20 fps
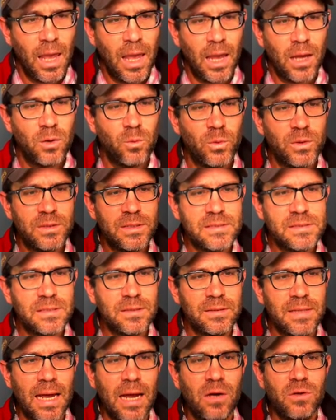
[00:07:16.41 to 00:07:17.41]
And what this
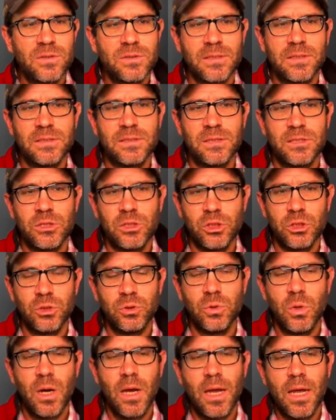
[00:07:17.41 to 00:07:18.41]
allows us to
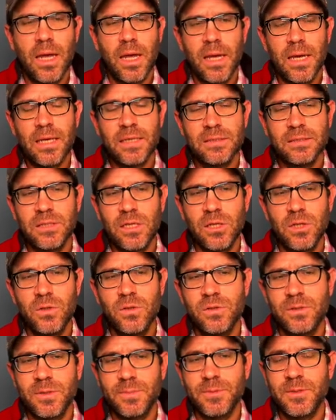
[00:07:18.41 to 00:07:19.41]
do is to
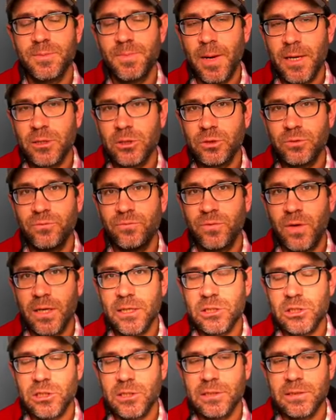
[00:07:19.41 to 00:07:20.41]
use some special
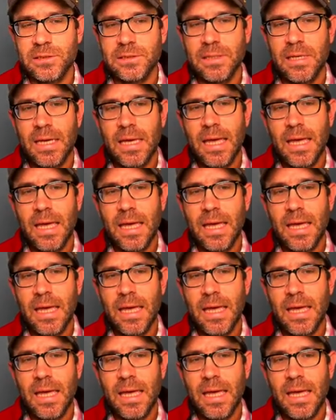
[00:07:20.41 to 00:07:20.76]
functions